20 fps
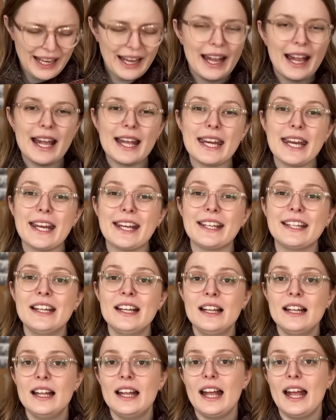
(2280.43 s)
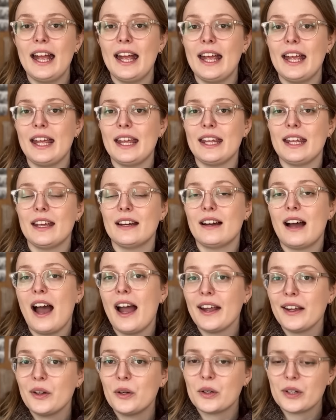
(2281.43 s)

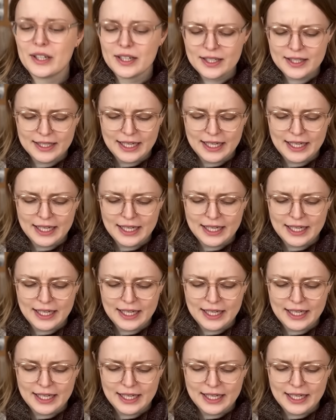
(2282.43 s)
I-cord